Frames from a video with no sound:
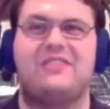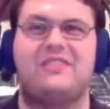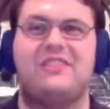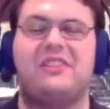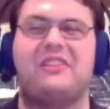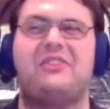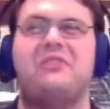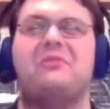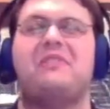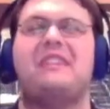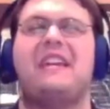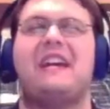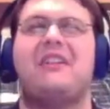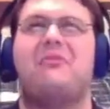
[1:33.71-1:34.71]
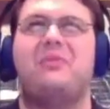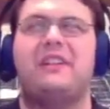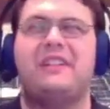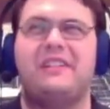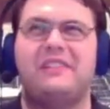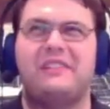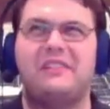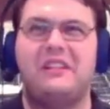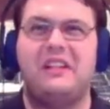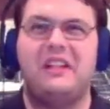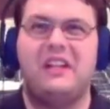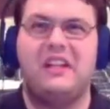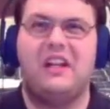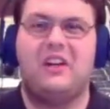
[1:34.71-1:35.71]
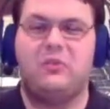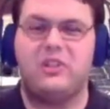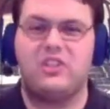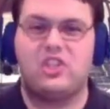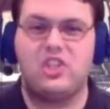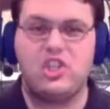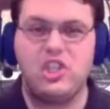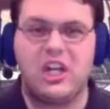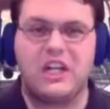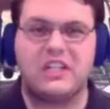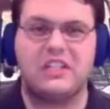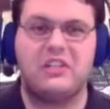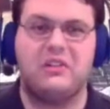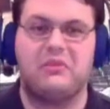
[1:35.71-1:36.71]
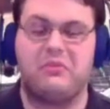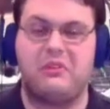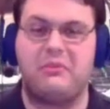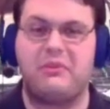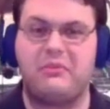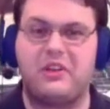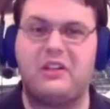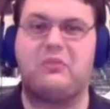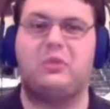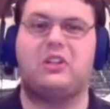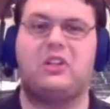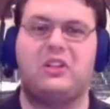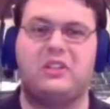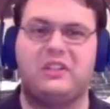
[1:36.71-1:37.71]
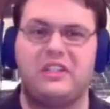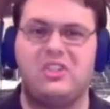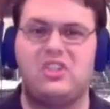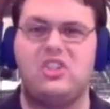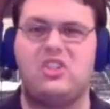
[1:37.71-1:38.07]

So yeah, when Chuck, remember we're calling